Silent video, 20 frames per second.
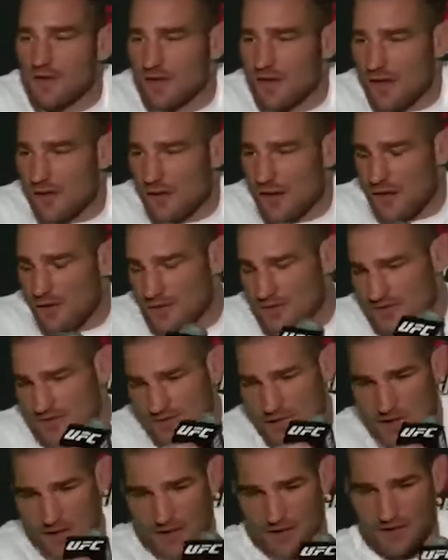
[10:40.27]
I was
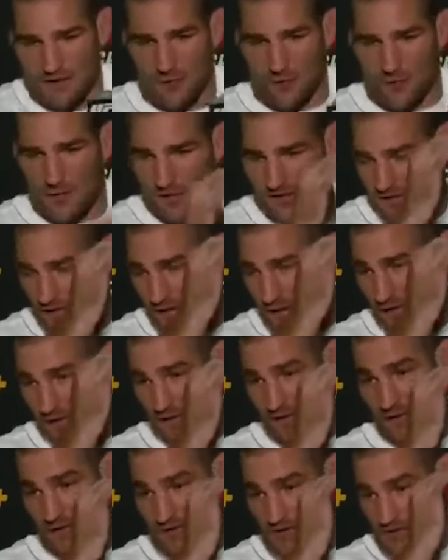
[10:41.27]
talking to one guy, like
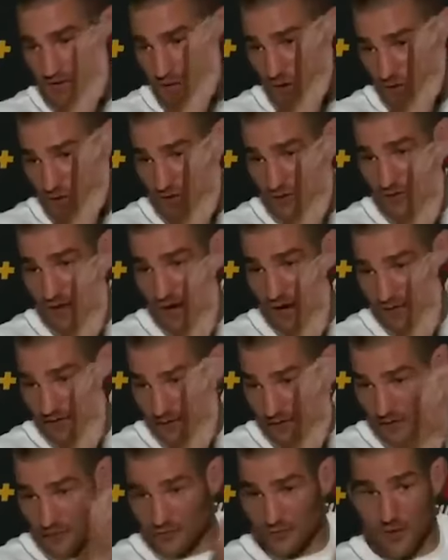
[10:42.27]
I was joking about, you
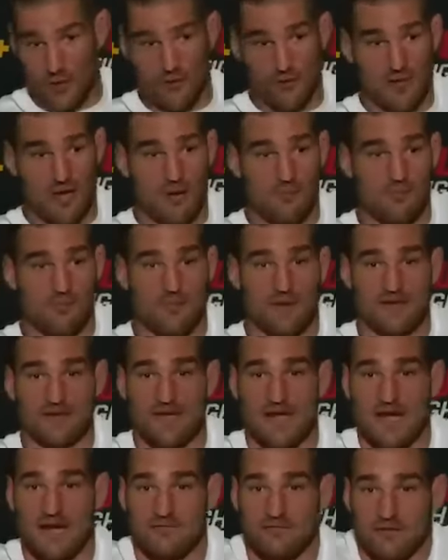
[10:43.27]
know, growing up and my
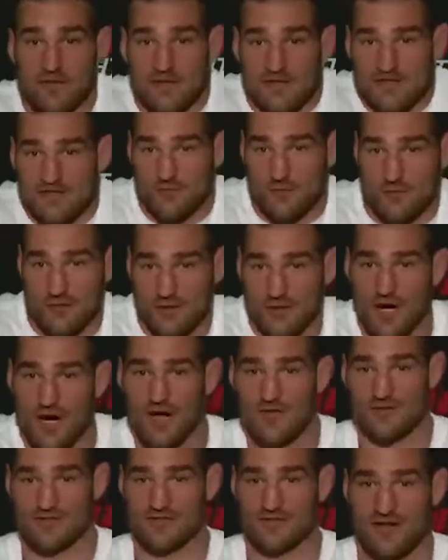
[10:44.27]
dad fucking snorting
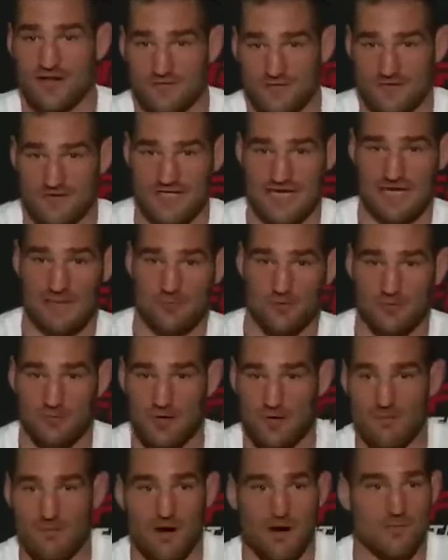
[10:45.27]
oxys off the table and
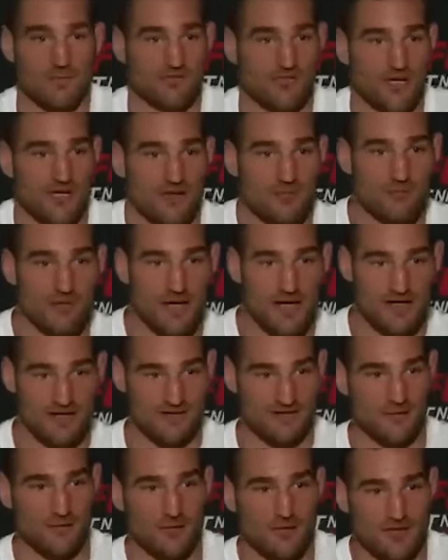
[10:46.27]
my mom trying to bang
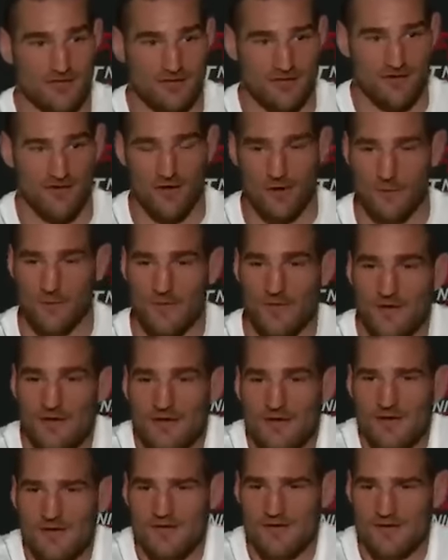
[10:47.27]
somebody, you know.
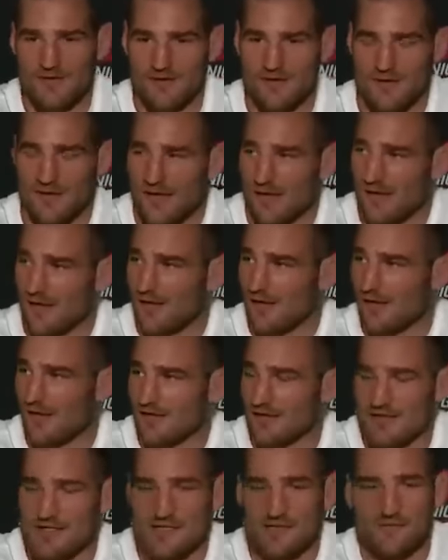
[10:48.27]

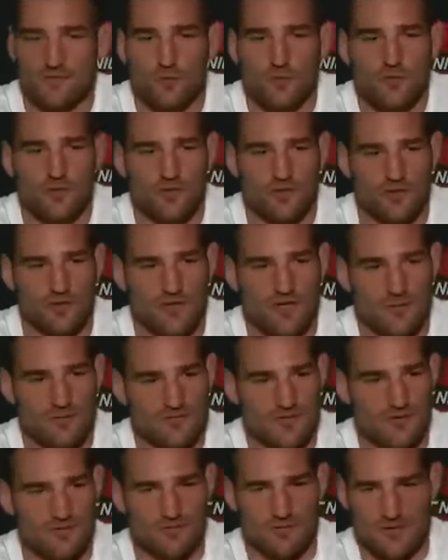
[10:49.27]
And this foreigner
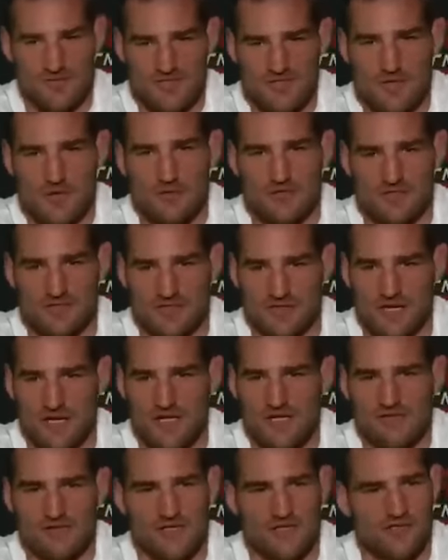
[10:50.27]
comes up to me, he's a UFC guy,
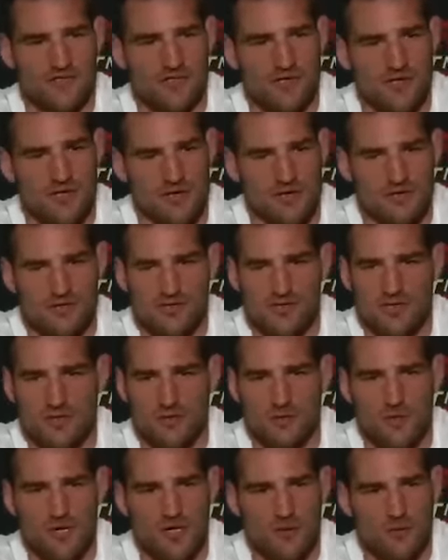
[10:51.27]
he's like, Sean,
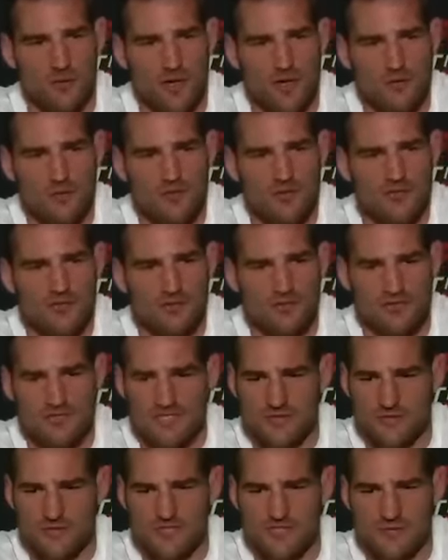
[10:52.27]
why would you
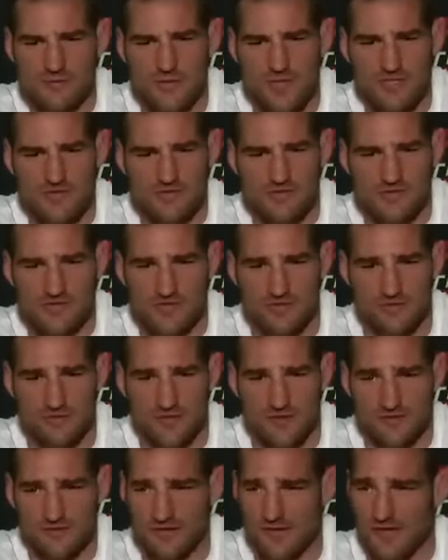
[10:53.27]
disrespect yourself
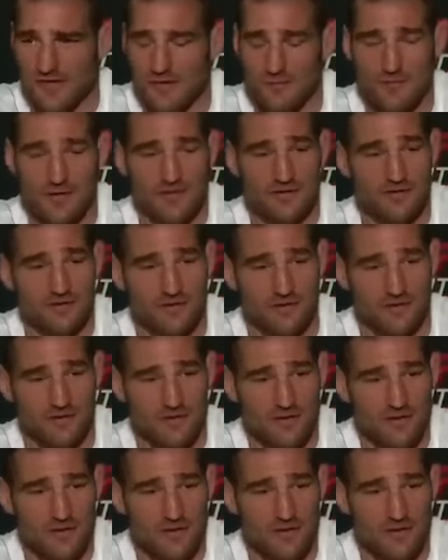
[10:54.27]
like that? I'm like, dude,